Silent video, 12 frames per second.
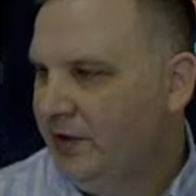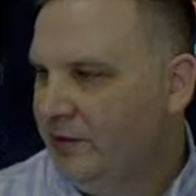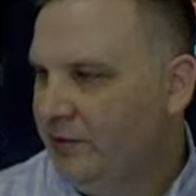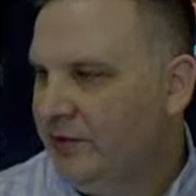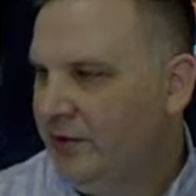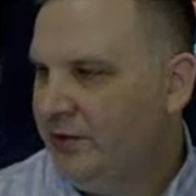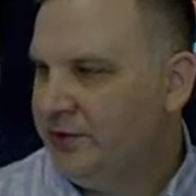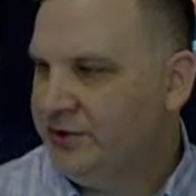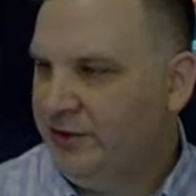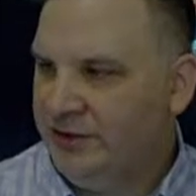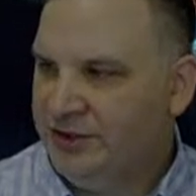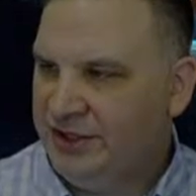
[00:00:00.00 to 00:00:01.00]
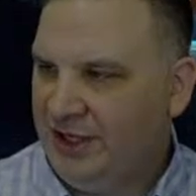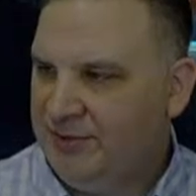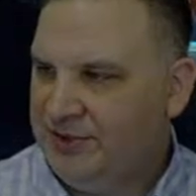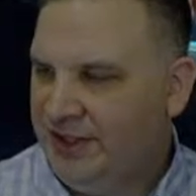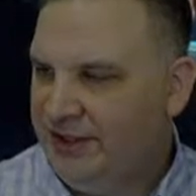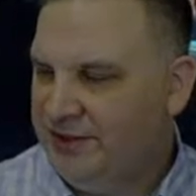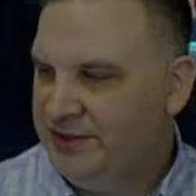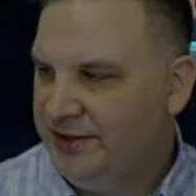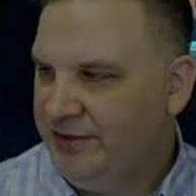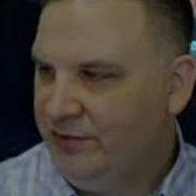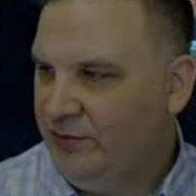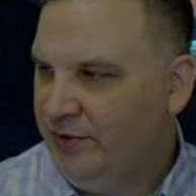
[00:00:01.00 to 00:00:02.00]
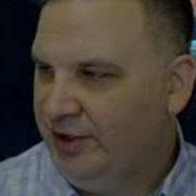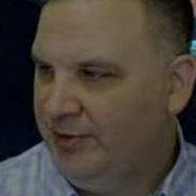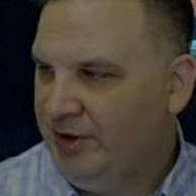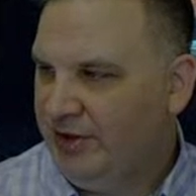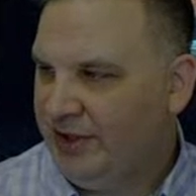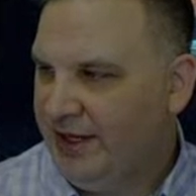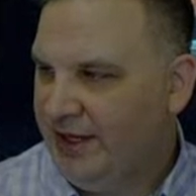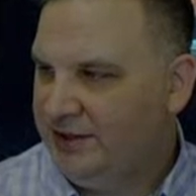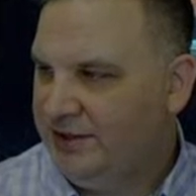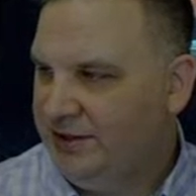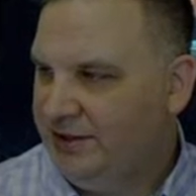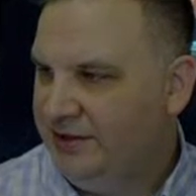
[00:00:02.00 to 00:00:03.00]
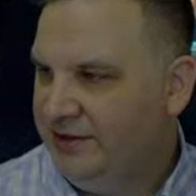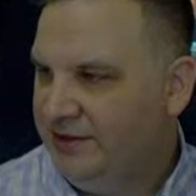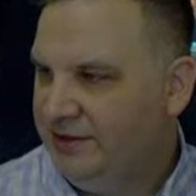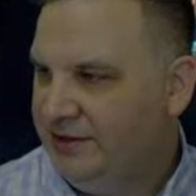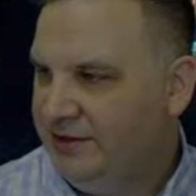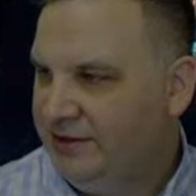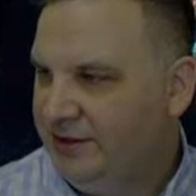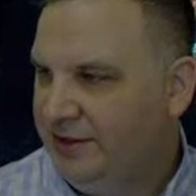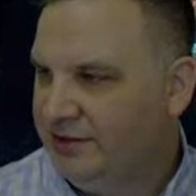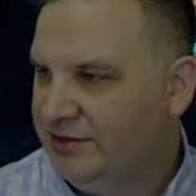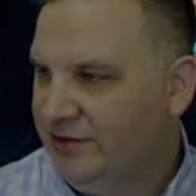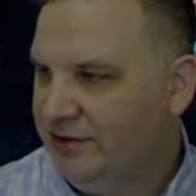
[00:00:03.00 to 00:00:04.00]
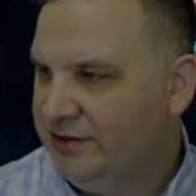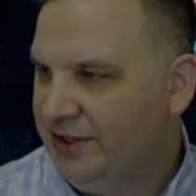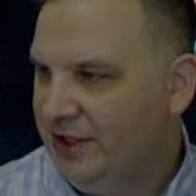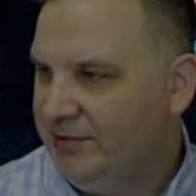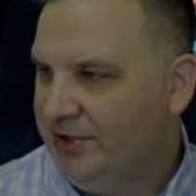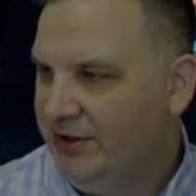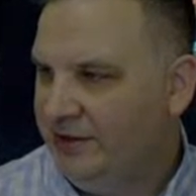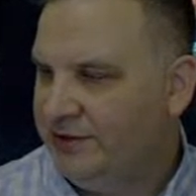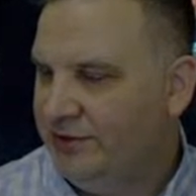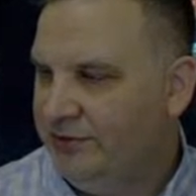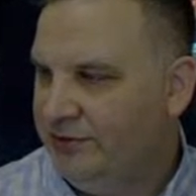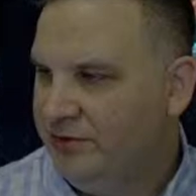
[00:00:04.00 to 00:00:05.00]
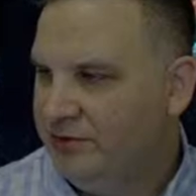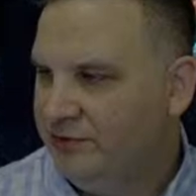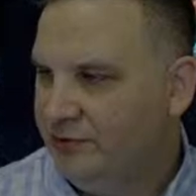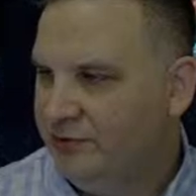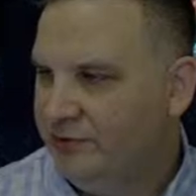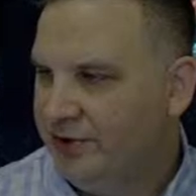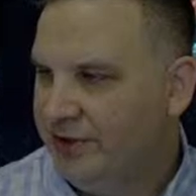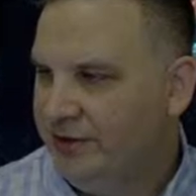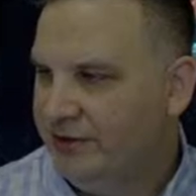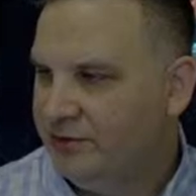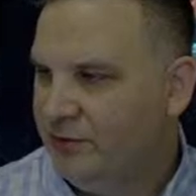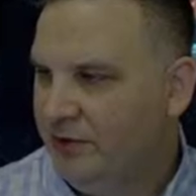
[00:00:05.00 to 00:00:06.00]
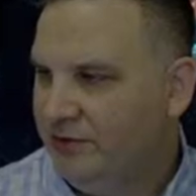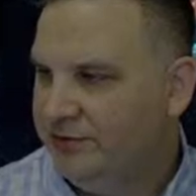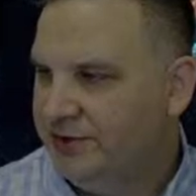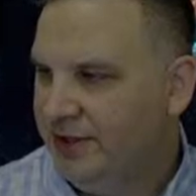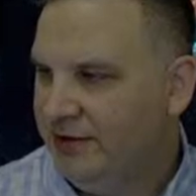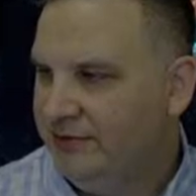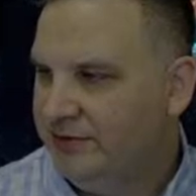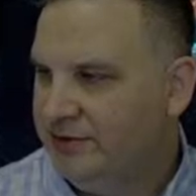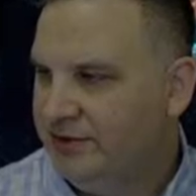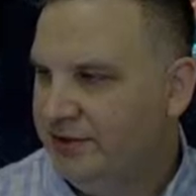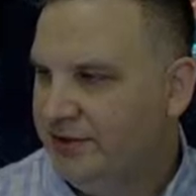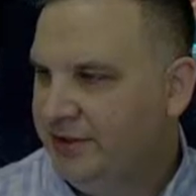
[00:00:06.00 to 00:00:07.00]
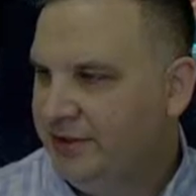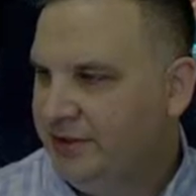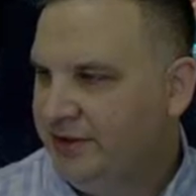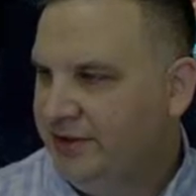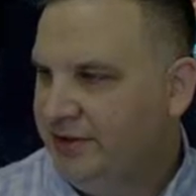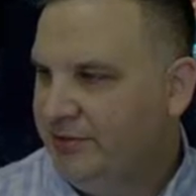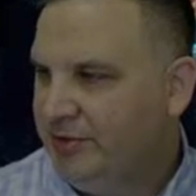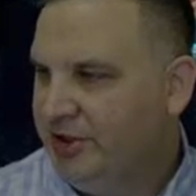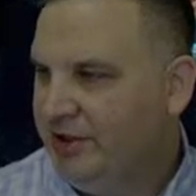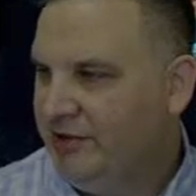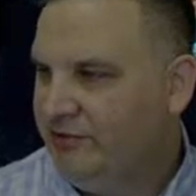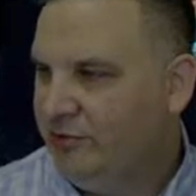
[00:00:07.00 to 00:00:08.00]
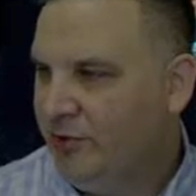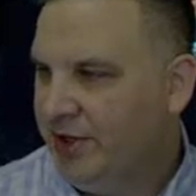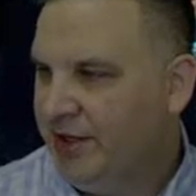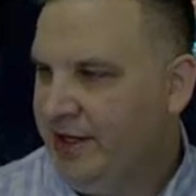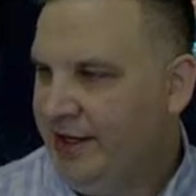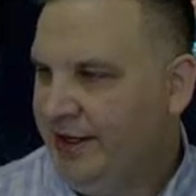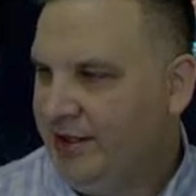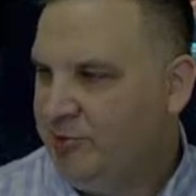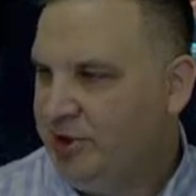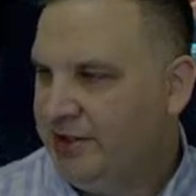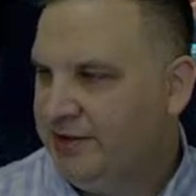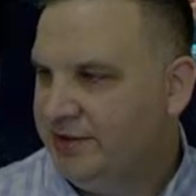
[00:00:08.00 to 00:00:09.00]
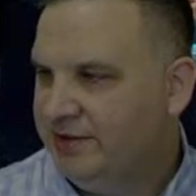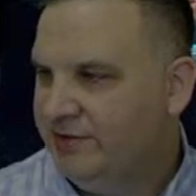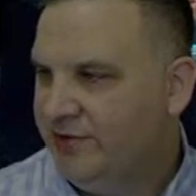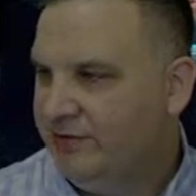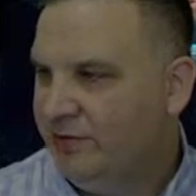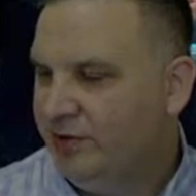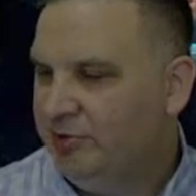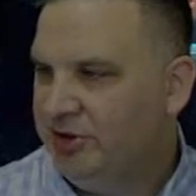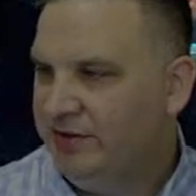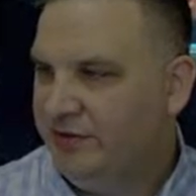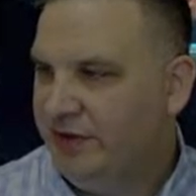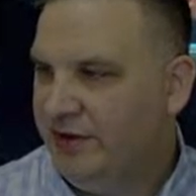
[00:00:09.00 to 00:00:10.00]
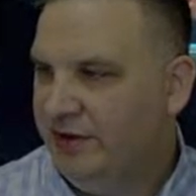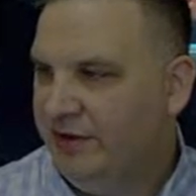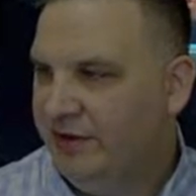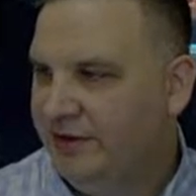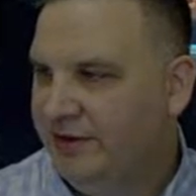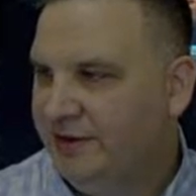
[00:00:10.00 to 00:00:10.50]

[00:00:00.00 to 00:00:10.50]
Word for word: With all the shard shop changes, I don't worry about cashing in to get shard shop gear. It's only useful for the gear 12 salvage. But you need 40 to 80 pieces for every one bit of gear.